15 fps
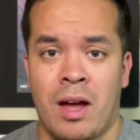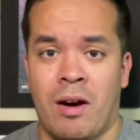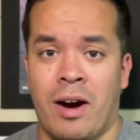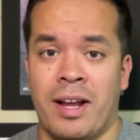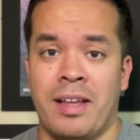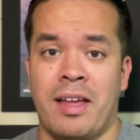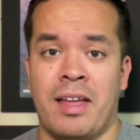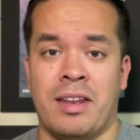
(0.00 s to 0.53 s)
All
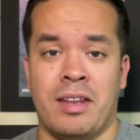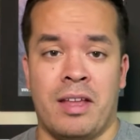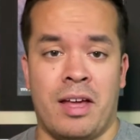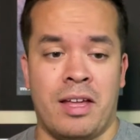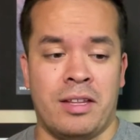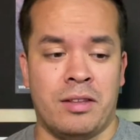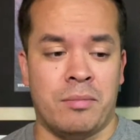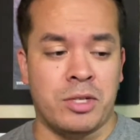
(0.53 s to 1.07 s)
right, and
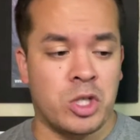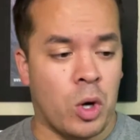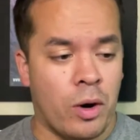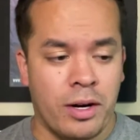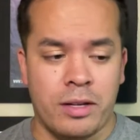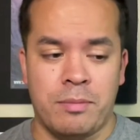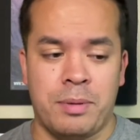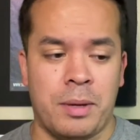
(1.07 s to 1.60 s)
and the
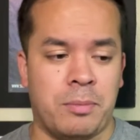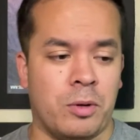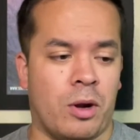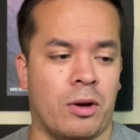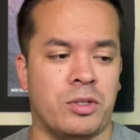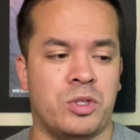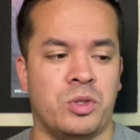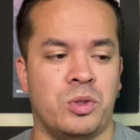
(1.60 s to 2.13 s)
majority of the people
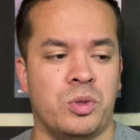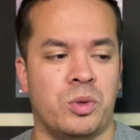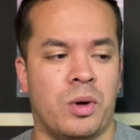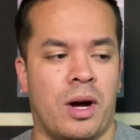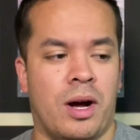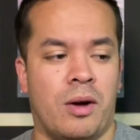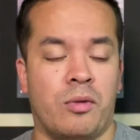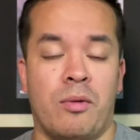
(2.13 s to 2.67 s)
are to
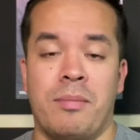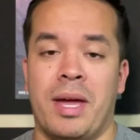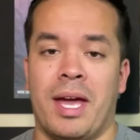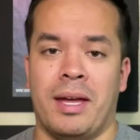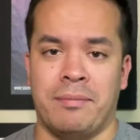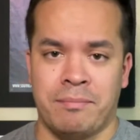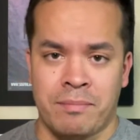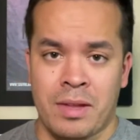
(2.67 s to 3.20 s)
uh,
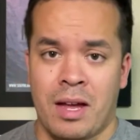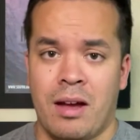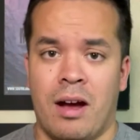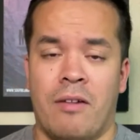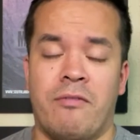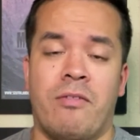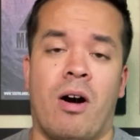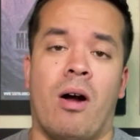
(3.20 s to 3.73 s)
remain
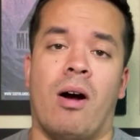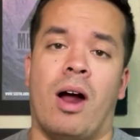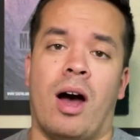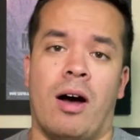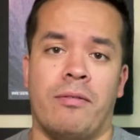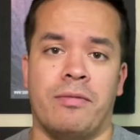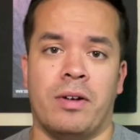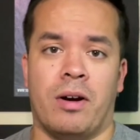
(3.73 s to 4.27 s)
afar
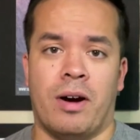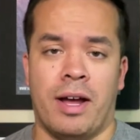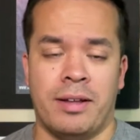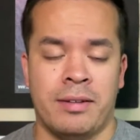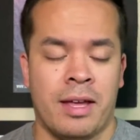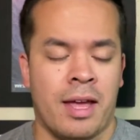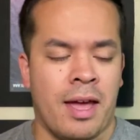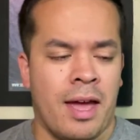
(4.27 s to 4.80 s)
off. All
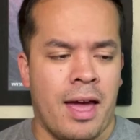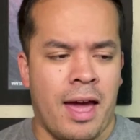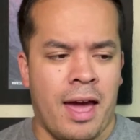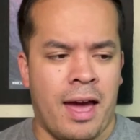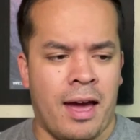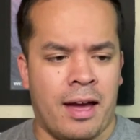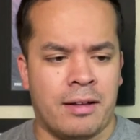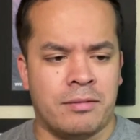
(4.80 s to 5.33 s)
right,
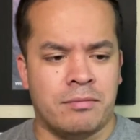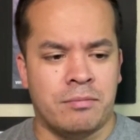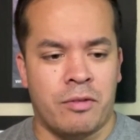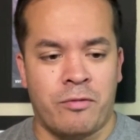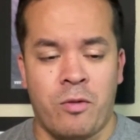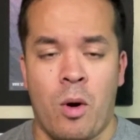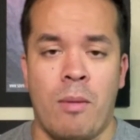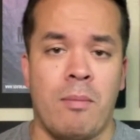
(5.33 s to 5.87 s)
and
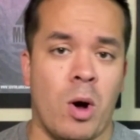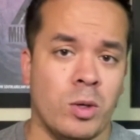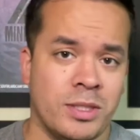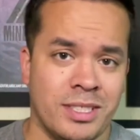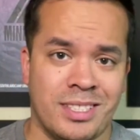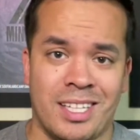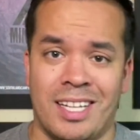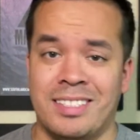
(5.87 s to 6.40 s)
before
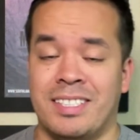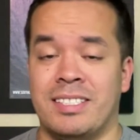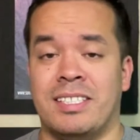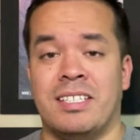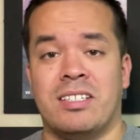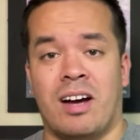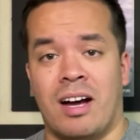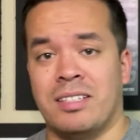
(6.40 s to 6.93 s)
Moses does this,
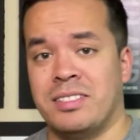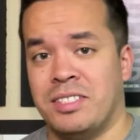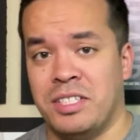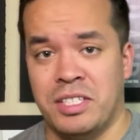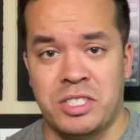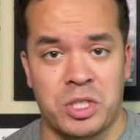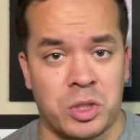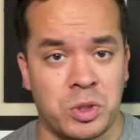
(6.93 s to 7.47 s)
he talks to
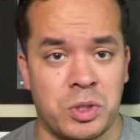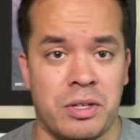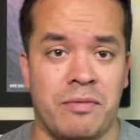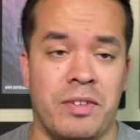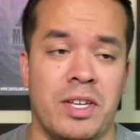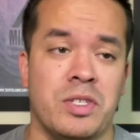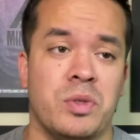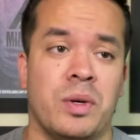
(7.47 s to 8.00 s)
the children of
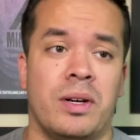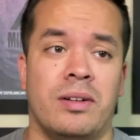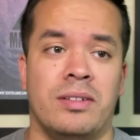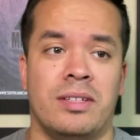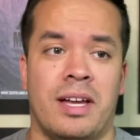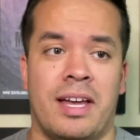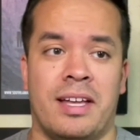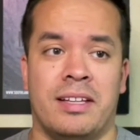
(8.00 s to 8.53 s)

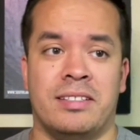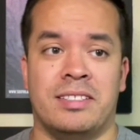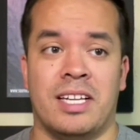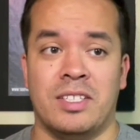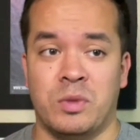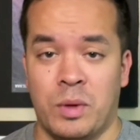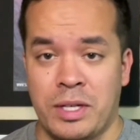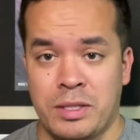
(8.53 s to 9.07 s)
Israel and
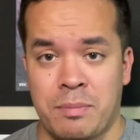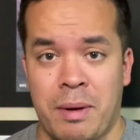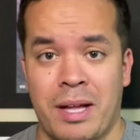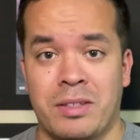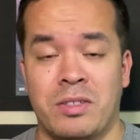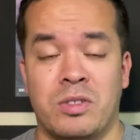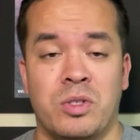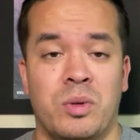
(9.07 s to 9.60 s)
says what he's
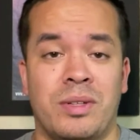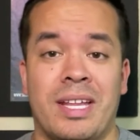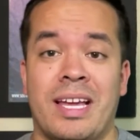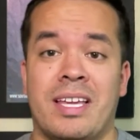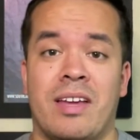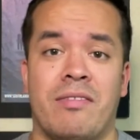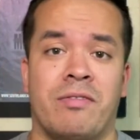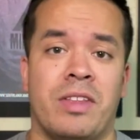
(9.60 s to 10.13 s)
about to do, and they
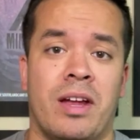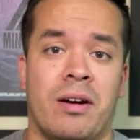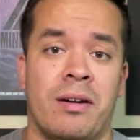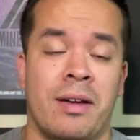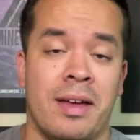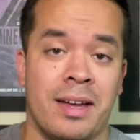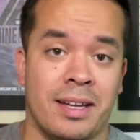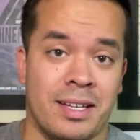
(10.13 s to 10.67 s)
give
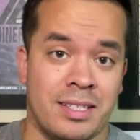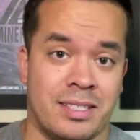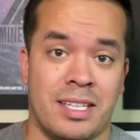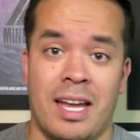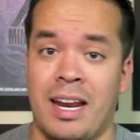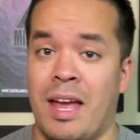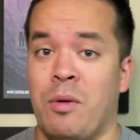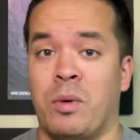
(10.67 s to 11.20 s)
their
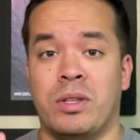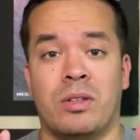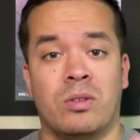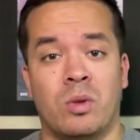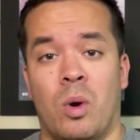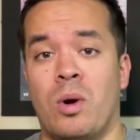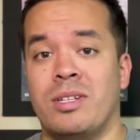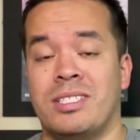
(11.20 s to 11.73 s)
consent. Hey, what the
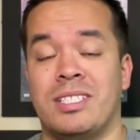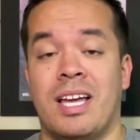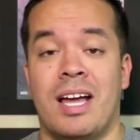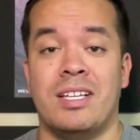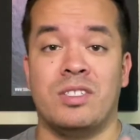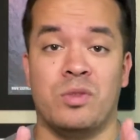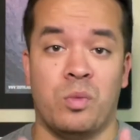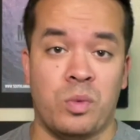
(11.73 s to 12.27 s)
Lord
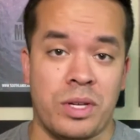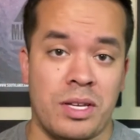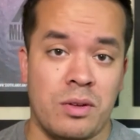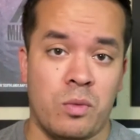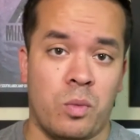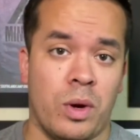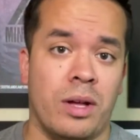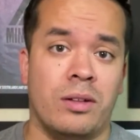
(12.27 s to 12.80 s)
says, we
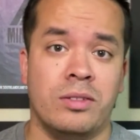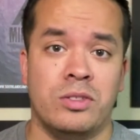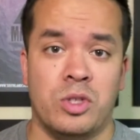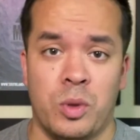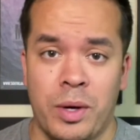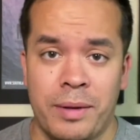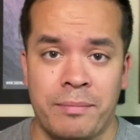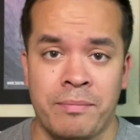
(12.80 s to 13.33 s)
will
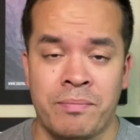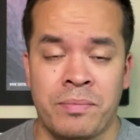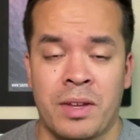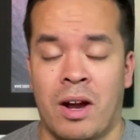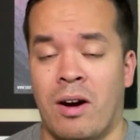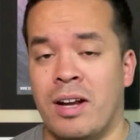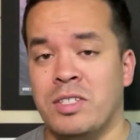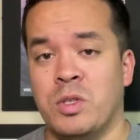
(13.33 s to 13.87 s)
do it.
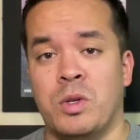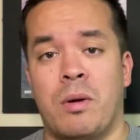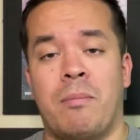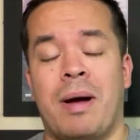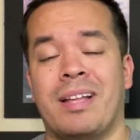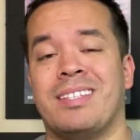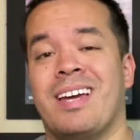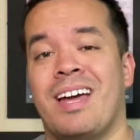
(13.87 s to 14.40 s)
All right, so they're
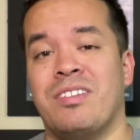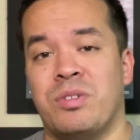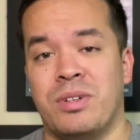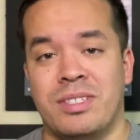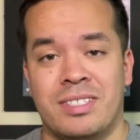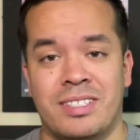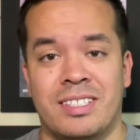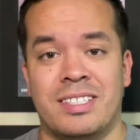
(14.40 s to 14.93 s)
about to enter
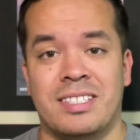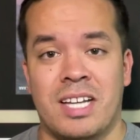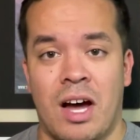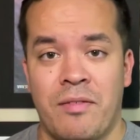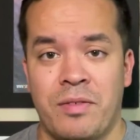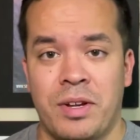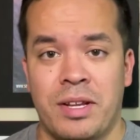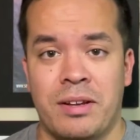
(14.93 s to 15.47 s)
into this
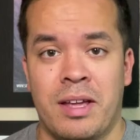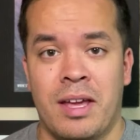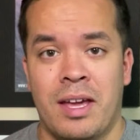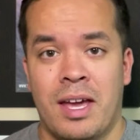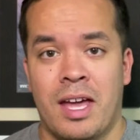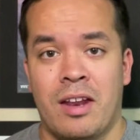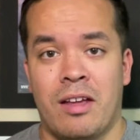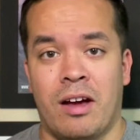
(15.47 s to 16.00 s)
covenant
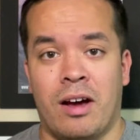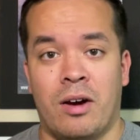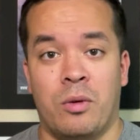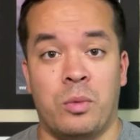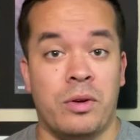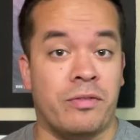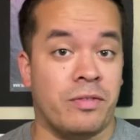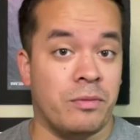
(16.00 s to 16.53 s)

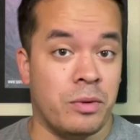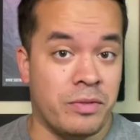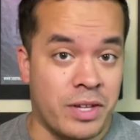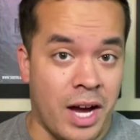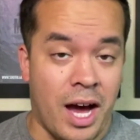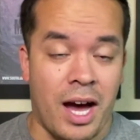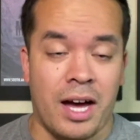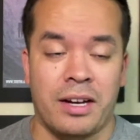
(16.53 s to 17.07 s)
uh, with with
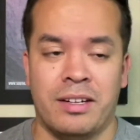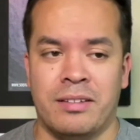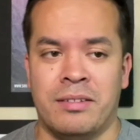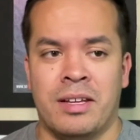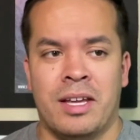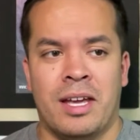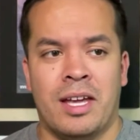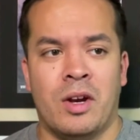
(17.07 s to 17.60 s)
God, and
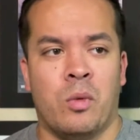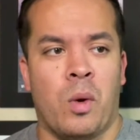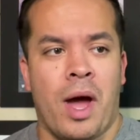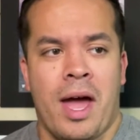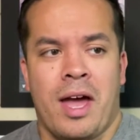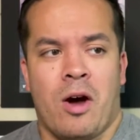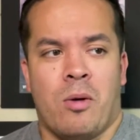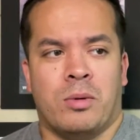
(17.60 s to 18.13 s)
in a
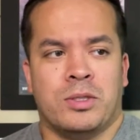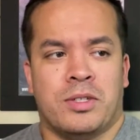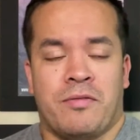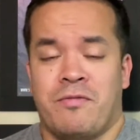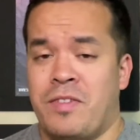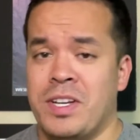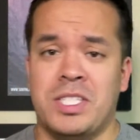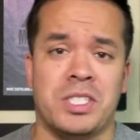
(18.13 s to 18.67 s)
way, almost
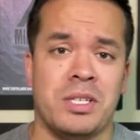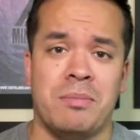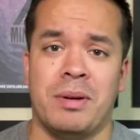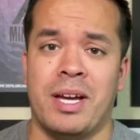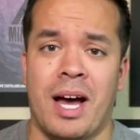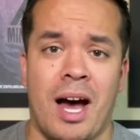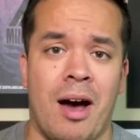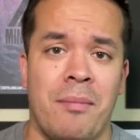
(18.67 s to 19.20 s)
officially
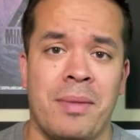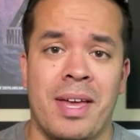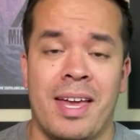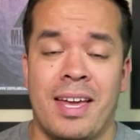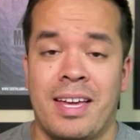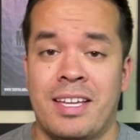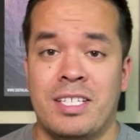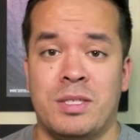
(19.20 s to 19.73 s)
become
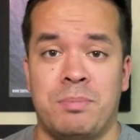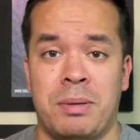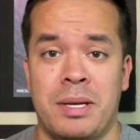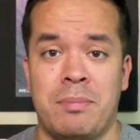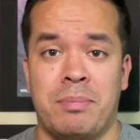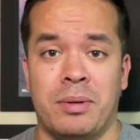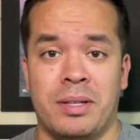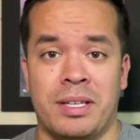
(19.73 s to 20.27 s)
His
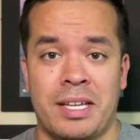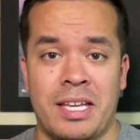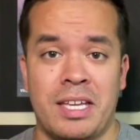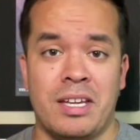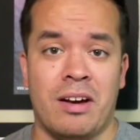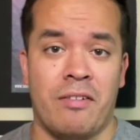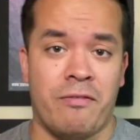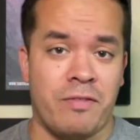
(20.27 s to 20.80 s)
people, and
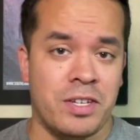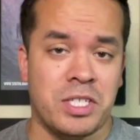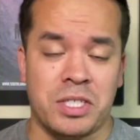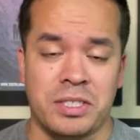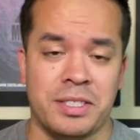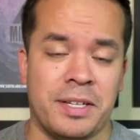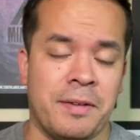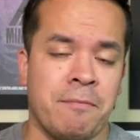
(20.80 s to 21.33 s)
He
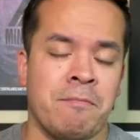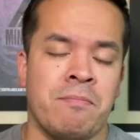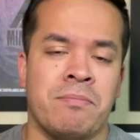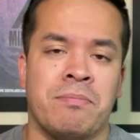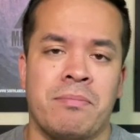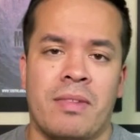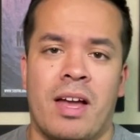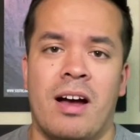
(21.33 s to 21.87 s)
officially
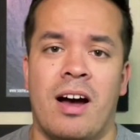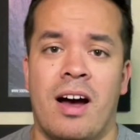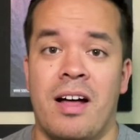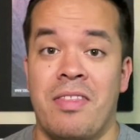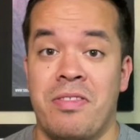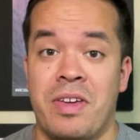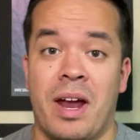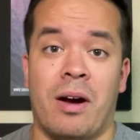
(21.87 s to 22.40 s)
uh,
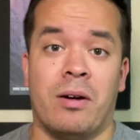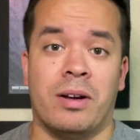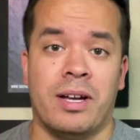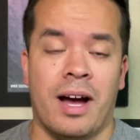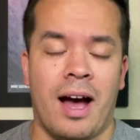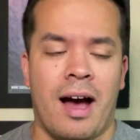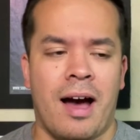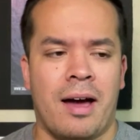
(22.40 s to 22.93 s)
their
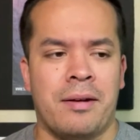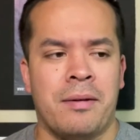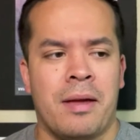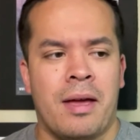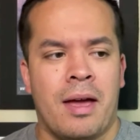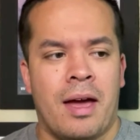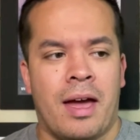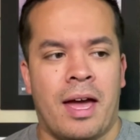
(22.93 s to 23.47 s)
God.
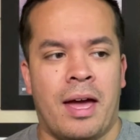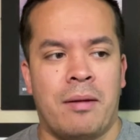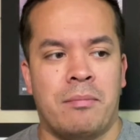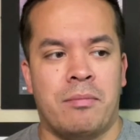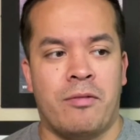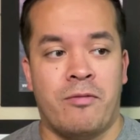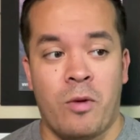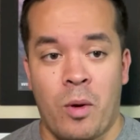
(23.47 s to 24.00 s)

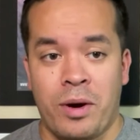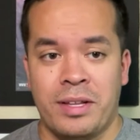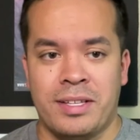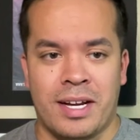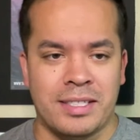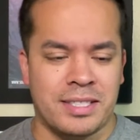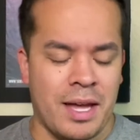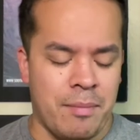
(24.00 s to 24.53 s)
And before he
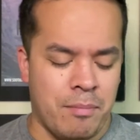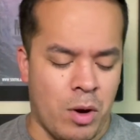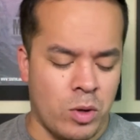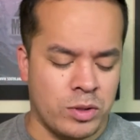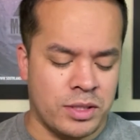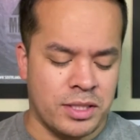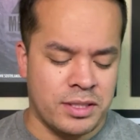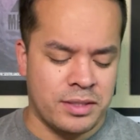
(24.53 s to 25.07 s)
does that,
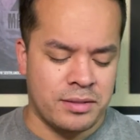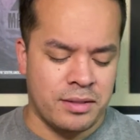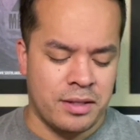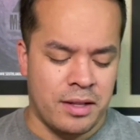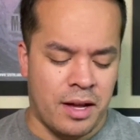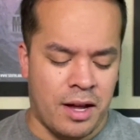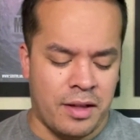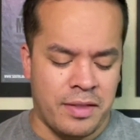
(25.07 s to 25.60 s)
Moses
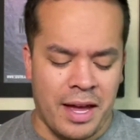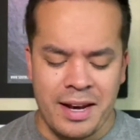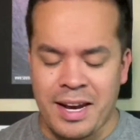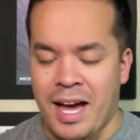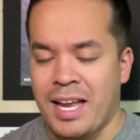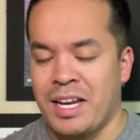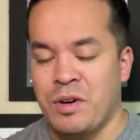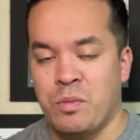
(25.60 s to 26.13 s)
uh, that
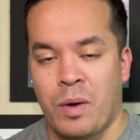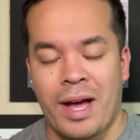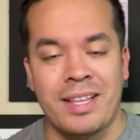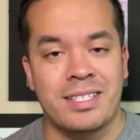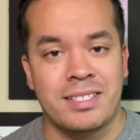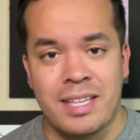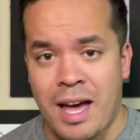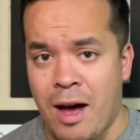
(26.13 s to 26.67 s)
night, he
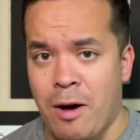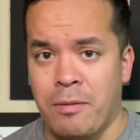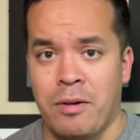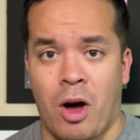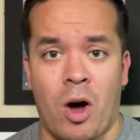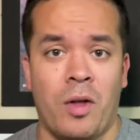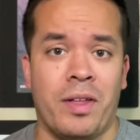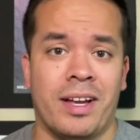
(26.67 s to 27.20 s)
writes down
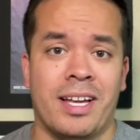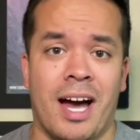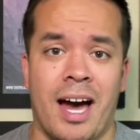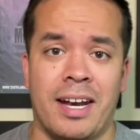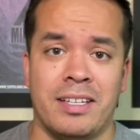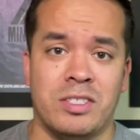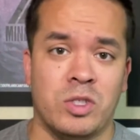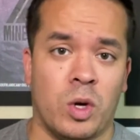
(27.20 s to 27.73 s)
all that
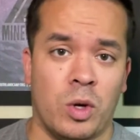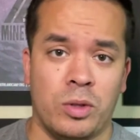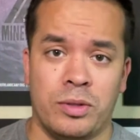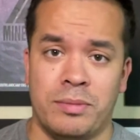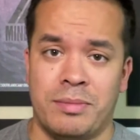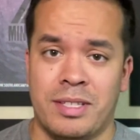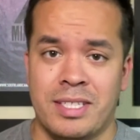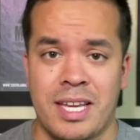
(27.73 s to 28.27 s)
God has told
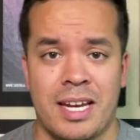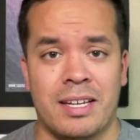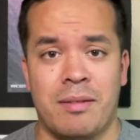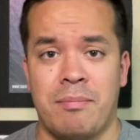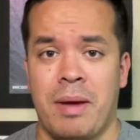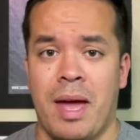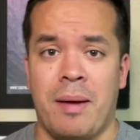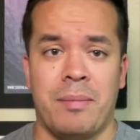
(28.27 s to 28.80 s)
him the Ten
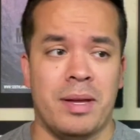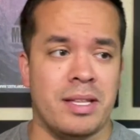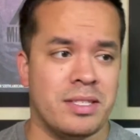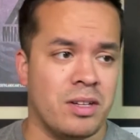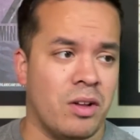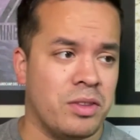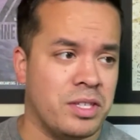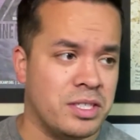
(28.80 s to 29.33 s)

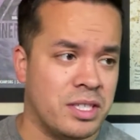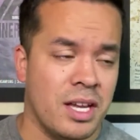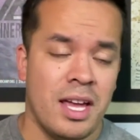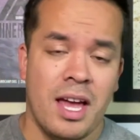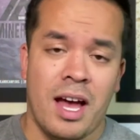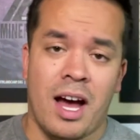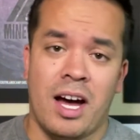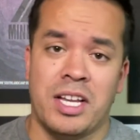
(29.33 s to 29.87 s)
Commandments, all these
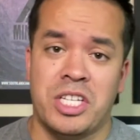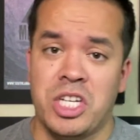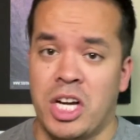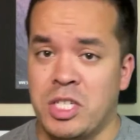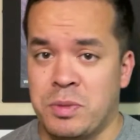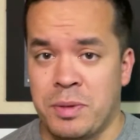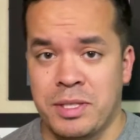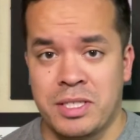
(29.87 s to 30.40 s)
uh,
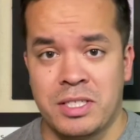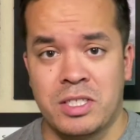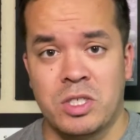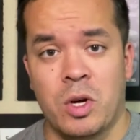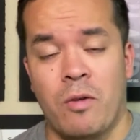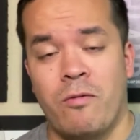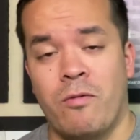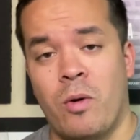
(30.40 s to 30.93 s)
judgments, and
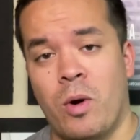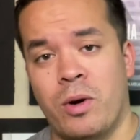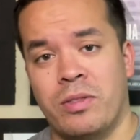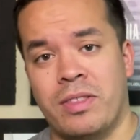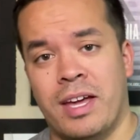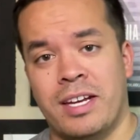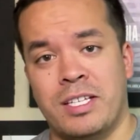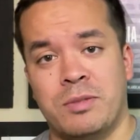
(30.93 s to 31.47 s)
so
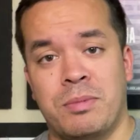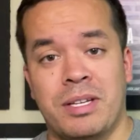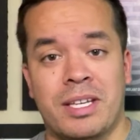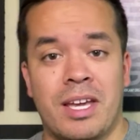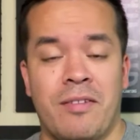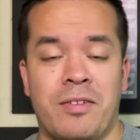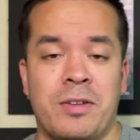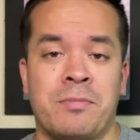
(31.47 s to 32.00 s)
forth that he's been
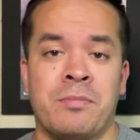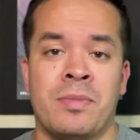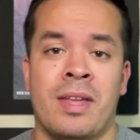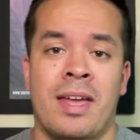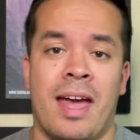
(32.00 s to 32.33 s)
given.